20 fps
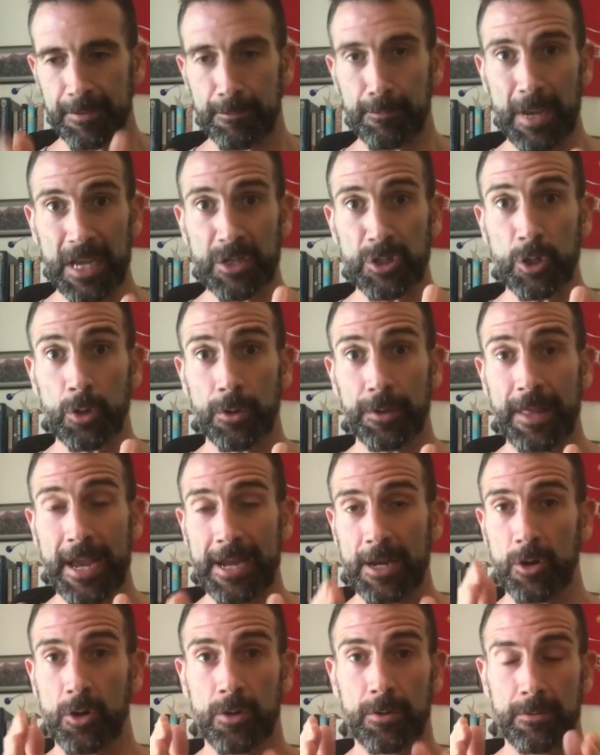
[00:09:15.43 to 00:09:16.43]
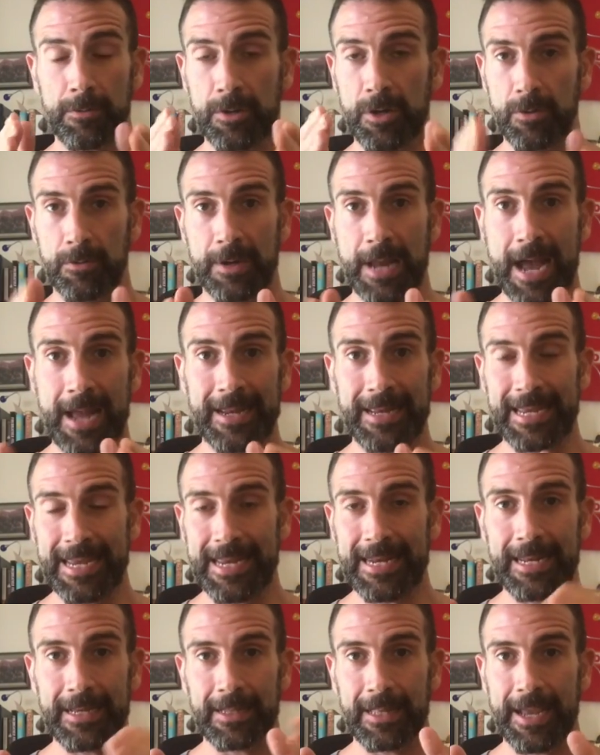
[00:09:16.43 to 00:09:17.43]
make sure that you're not
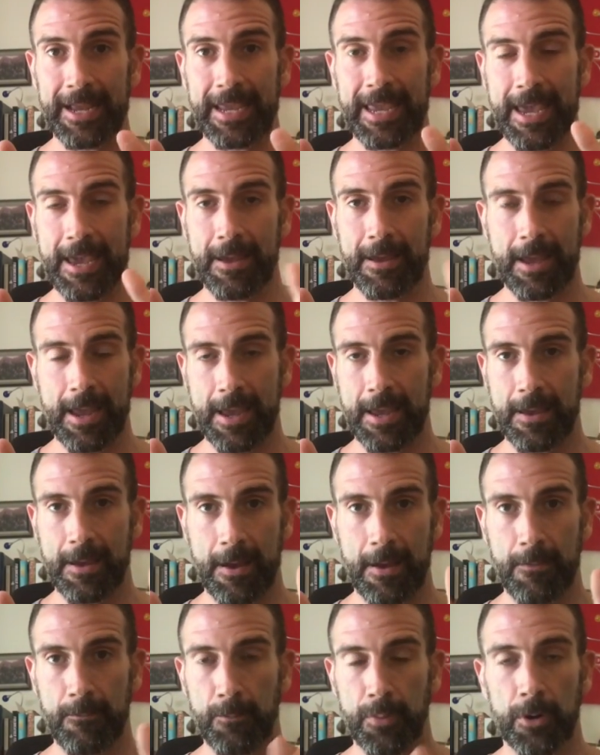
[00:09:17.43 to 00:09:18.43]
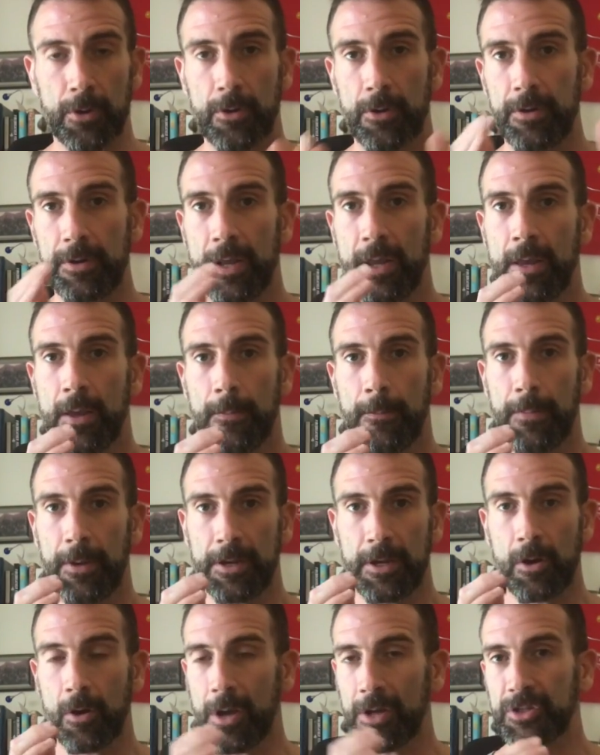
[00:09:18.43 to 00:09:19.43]
eating like a bird,
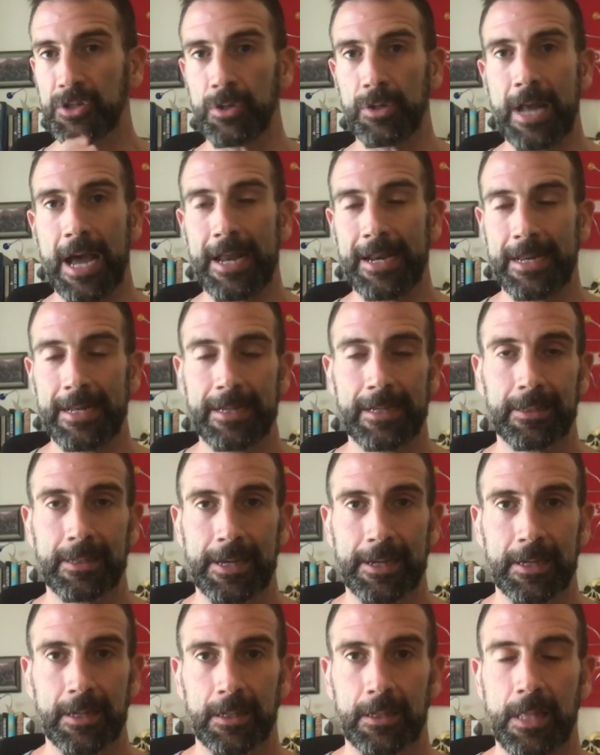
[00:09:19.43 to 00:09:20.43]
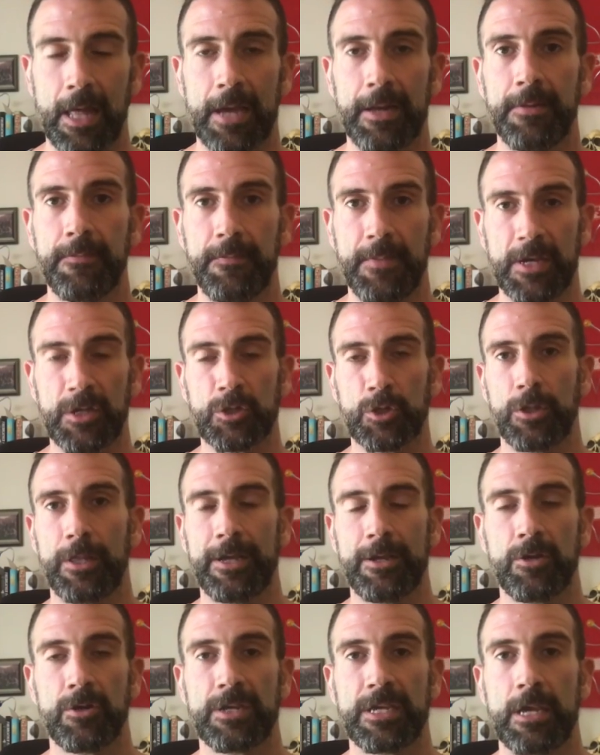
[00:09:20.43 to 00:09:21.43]
but you're also not eating like a glutton. Make sure
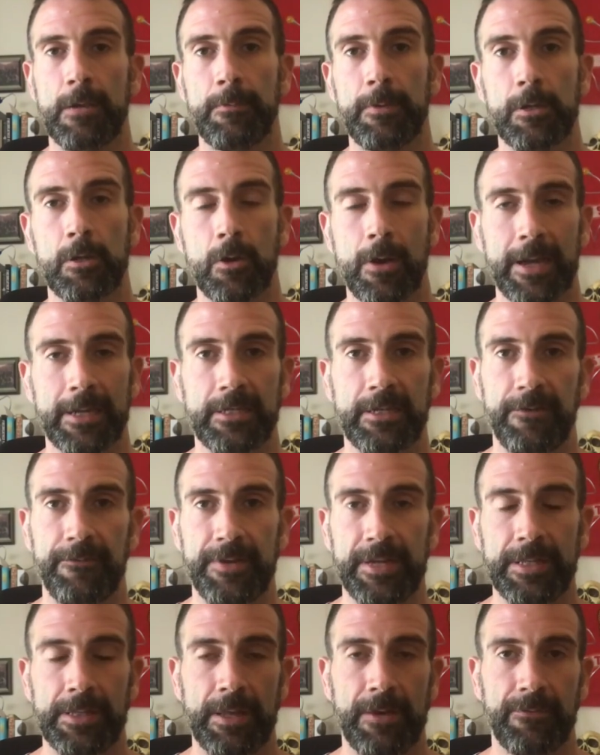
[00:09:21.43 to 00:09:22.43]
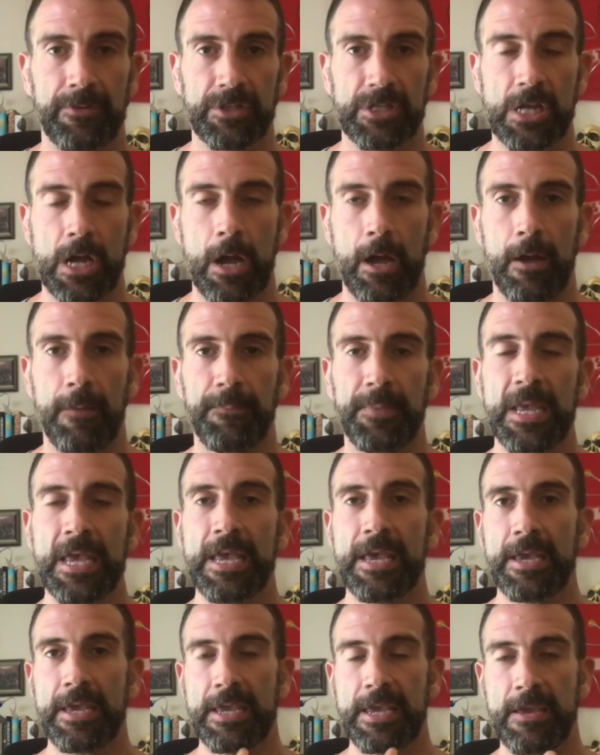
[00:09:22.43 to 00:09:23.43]
that you're keeping your activity levels up
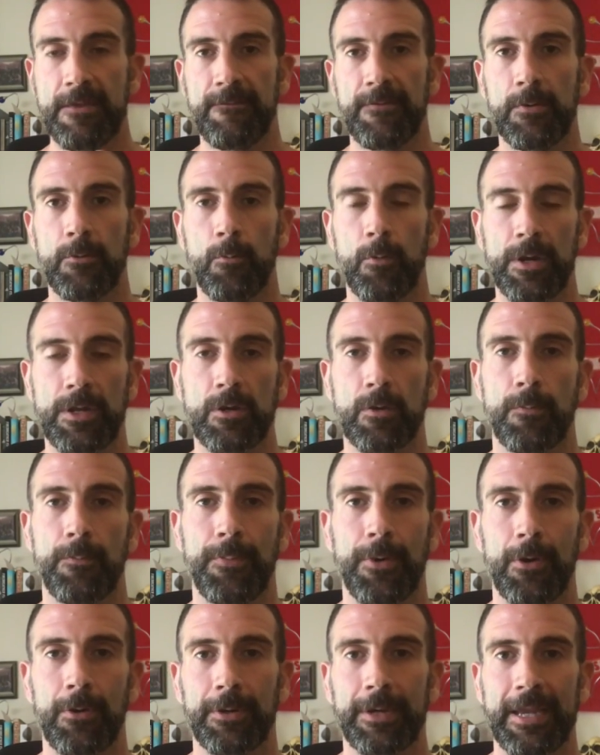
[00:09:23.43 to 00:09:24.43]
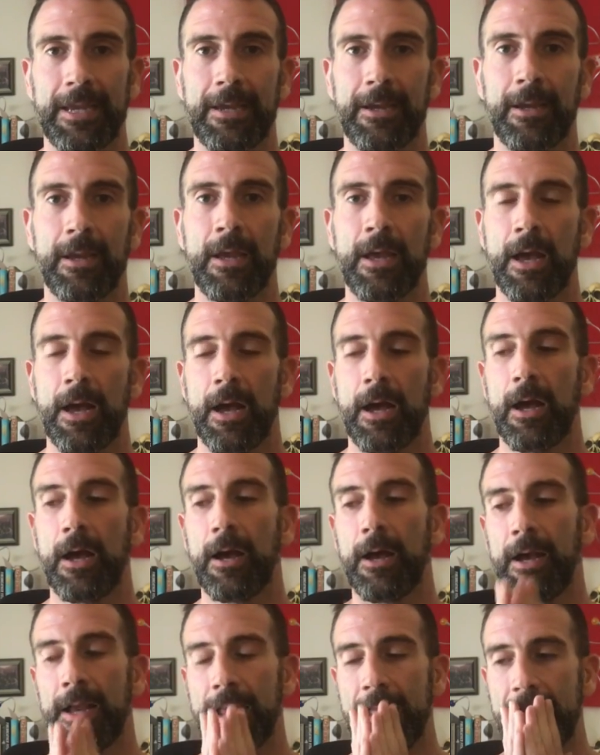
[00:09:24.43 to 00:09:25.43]
even when you're bulking.
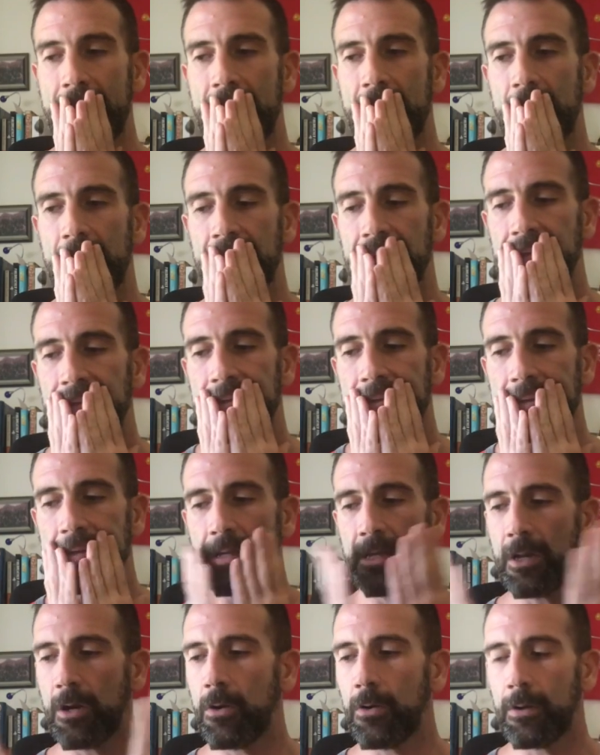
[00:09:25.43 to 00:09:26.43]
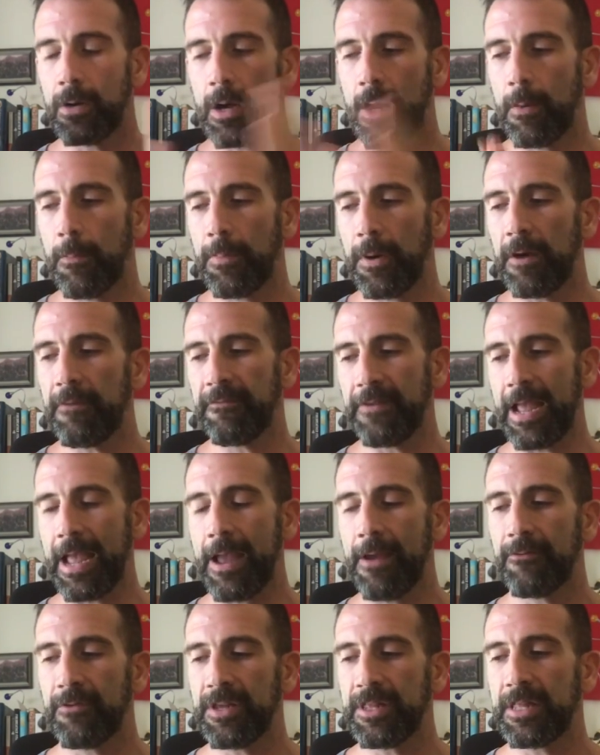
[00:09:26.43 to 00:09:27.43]
And you know, above
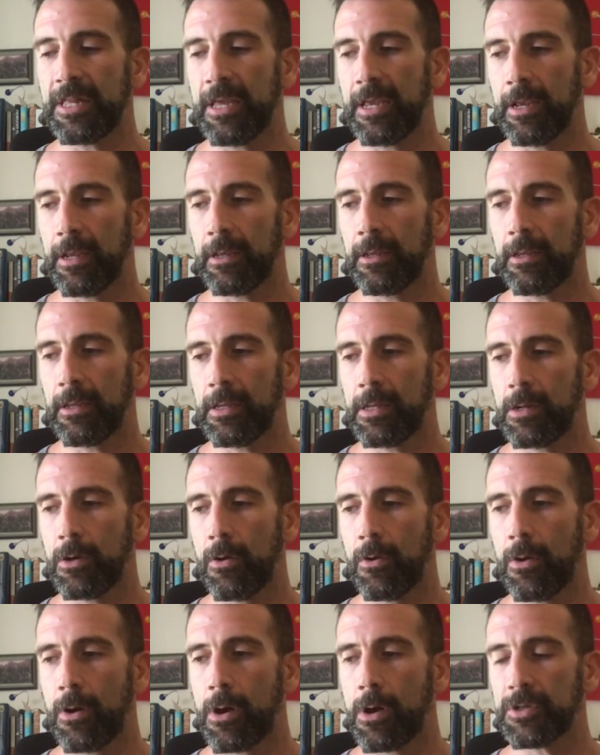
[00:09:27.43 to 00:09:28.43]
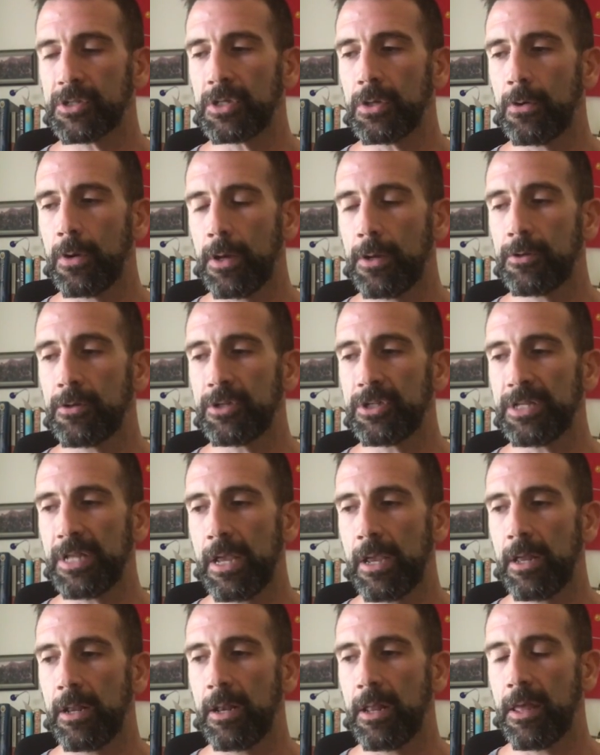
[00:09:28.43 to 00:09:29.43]
everything, you know, also
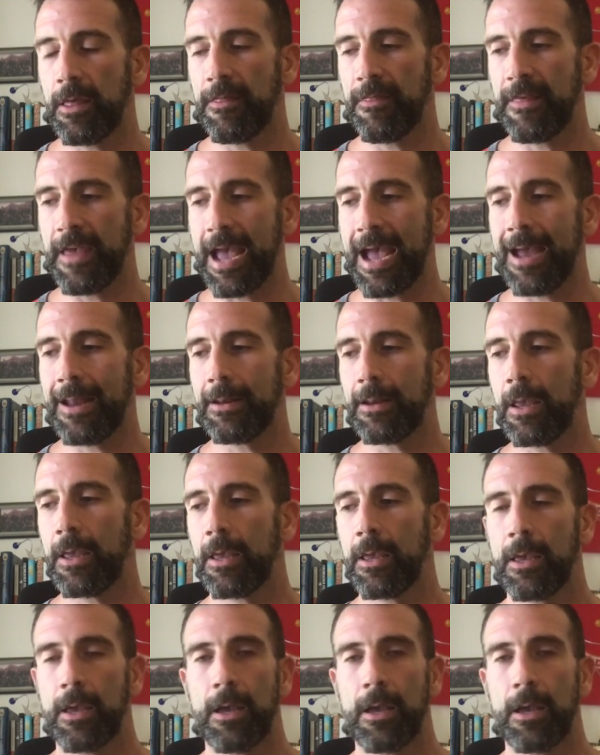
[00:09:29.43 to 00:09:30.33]
understand that